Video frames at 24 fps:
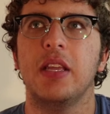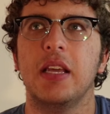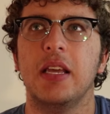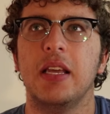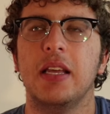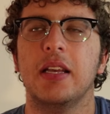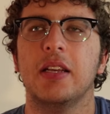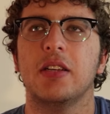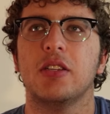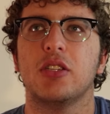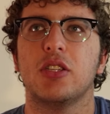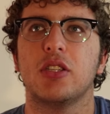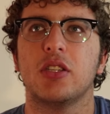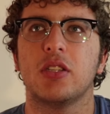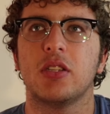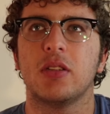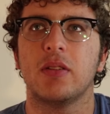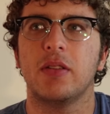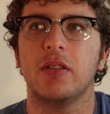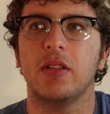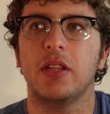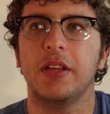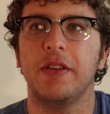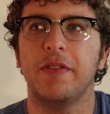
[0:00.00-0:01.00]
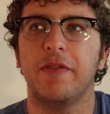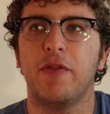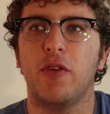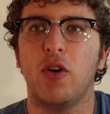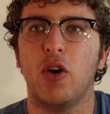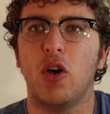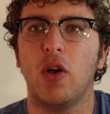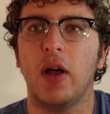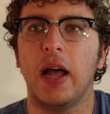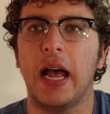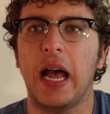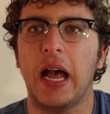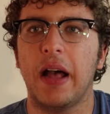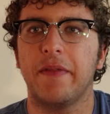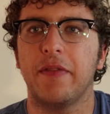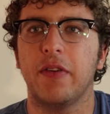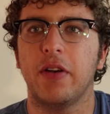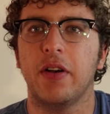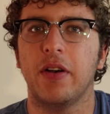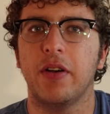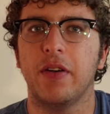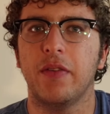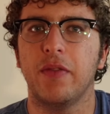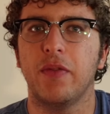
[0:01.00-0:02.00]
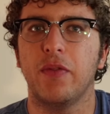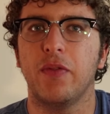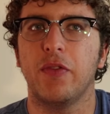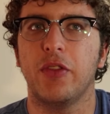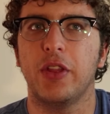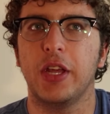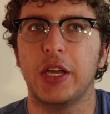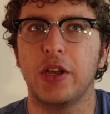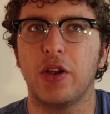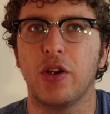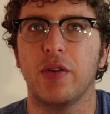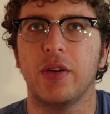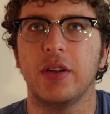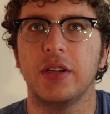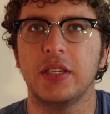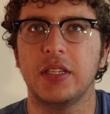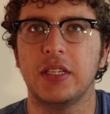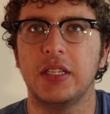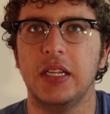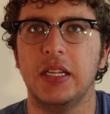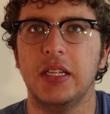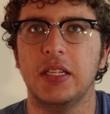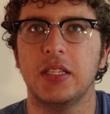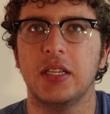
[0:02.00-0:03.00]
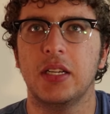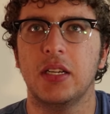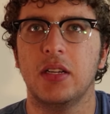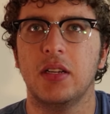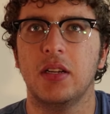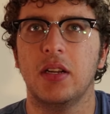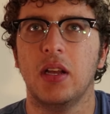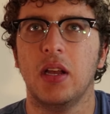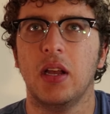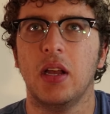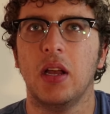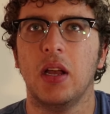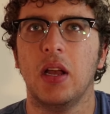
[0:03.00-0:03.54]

the the fall half of the current season.